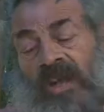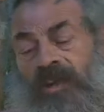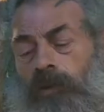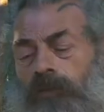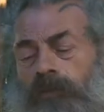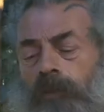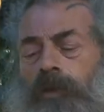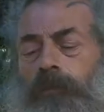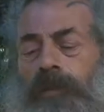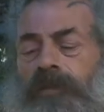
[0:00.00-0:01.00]
Yog for
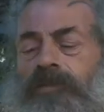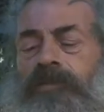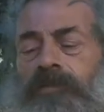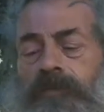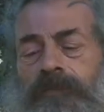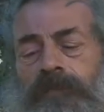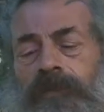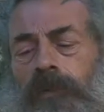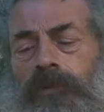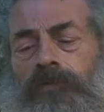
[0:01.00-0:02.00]
world peace,
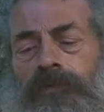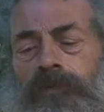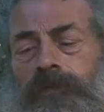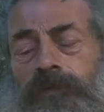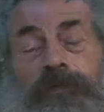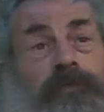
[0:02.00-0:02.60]
for world truth, and